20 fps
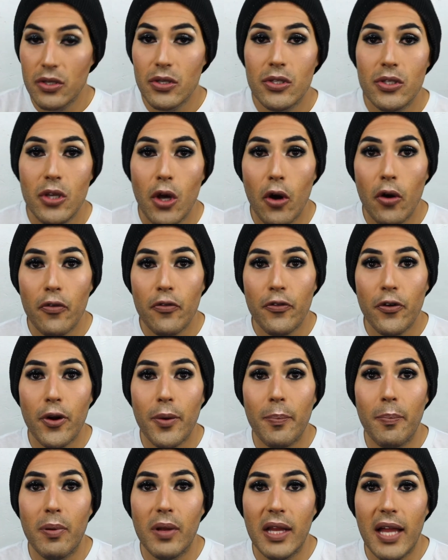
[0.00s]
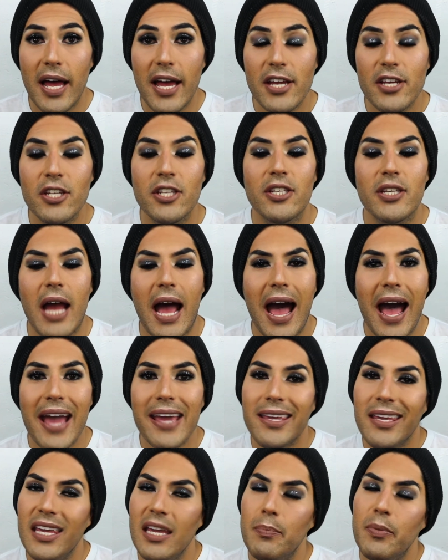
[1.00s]
So for blush,
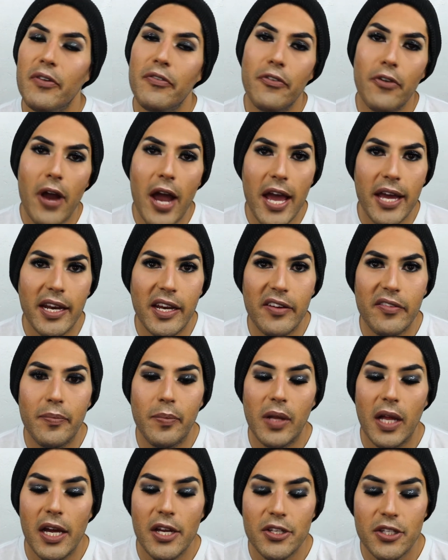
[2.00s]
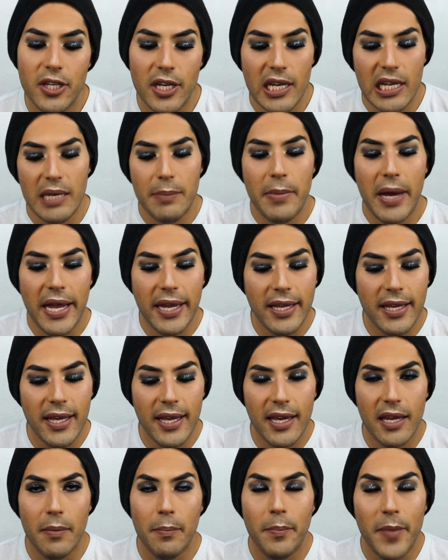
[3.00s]
I keep a variety of blush in my
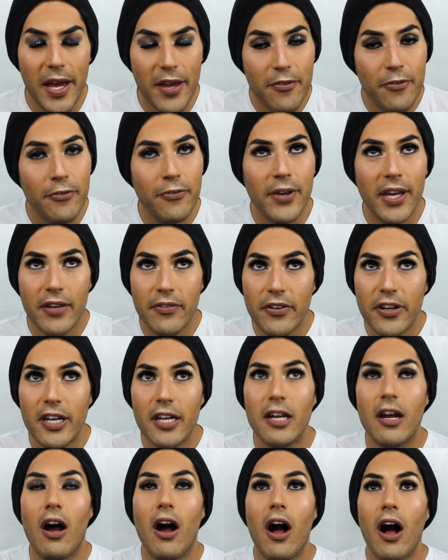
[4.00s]
kit. My favorite,